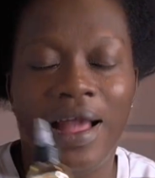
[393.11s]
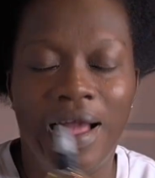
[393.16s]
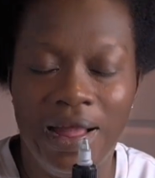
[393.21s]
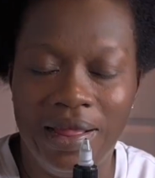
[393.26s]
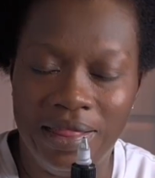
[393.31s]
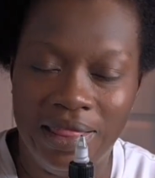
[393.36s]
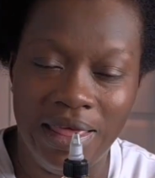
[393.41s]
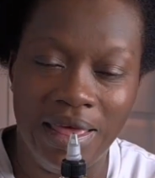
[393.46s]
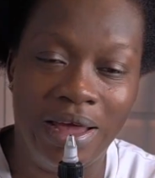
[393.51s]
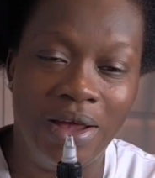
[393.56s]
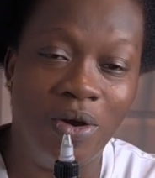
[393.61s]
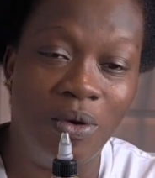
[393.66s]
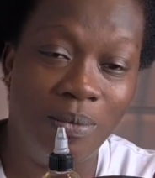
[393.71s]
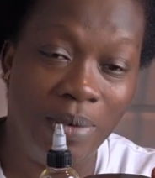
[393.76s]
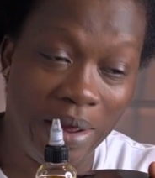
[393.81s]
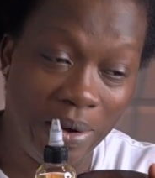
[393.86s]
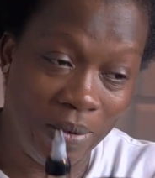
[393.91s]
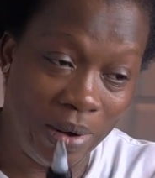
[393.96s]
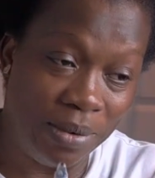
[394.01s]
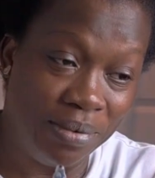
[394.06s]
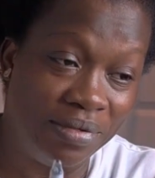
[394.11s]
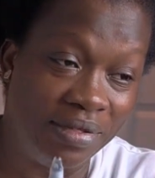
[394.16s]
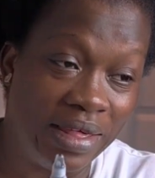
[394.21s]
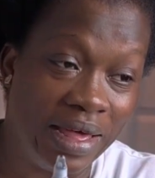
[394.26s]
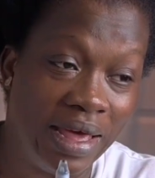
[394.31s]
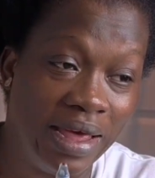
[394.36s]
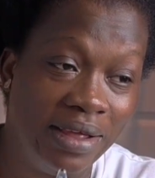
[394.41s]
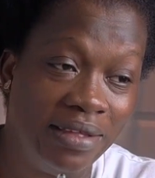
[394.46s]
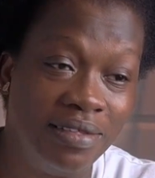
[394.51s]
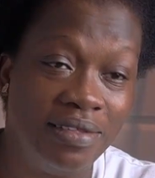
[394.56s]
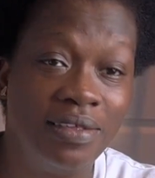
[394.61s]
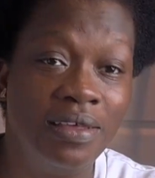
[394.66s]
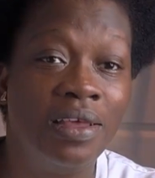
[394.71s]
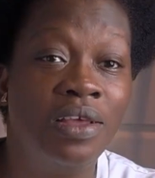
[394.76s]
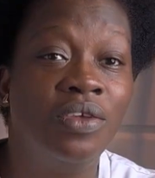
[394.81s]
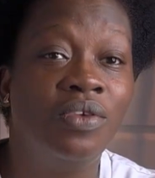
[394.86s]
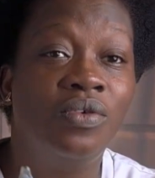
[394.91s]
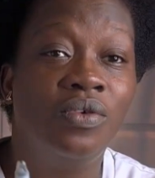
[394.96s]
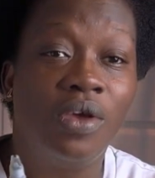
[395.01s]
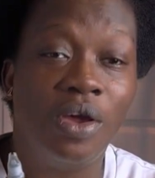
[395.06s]
Are there on my website.
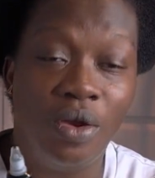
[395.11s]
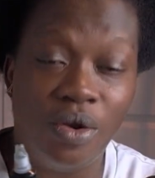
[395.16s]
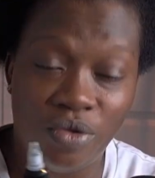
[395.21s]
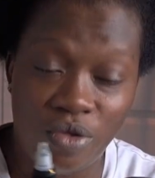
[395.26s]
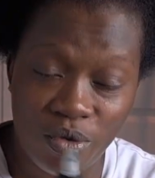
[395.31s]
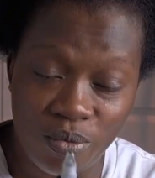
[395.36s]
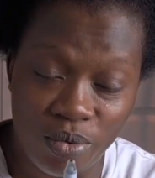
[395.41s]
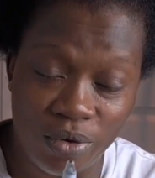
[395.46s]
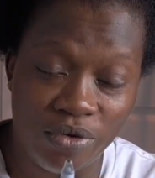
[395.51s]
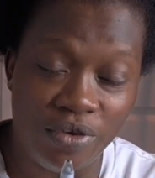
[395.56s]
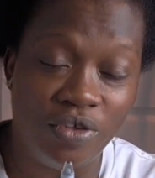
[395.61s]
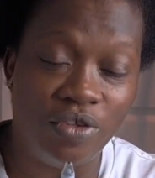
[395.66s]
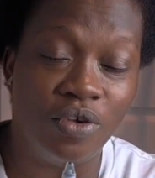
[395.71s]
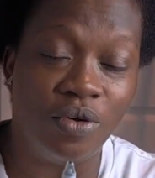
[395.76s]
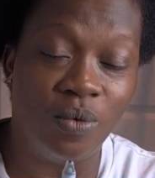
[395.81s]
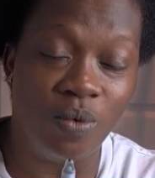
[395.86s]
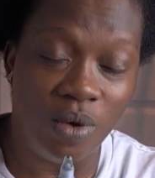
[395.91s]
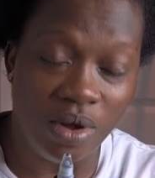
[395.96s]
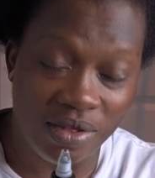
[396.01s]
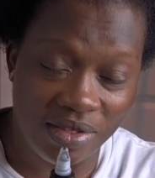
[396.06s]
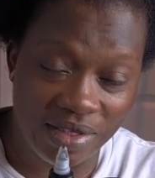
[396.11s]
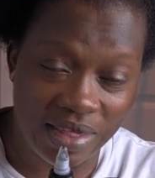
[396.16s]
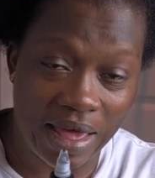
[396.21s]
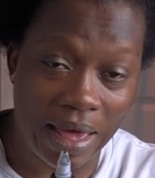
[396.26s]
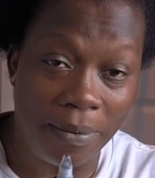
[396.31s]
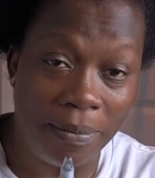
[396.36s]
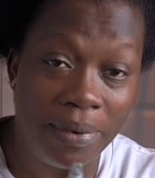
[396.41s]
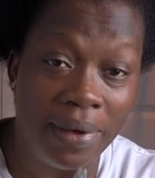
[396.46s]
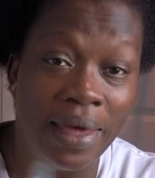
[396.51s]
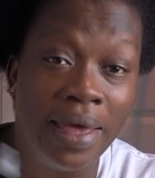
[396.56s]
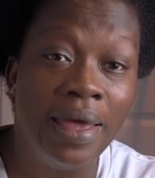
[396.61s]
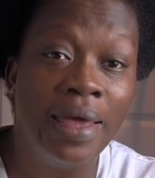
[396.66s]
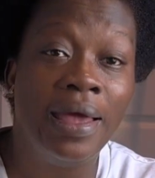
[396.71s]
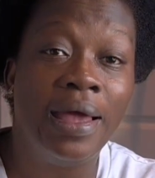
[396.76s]
You can also purchase on WhatsApp.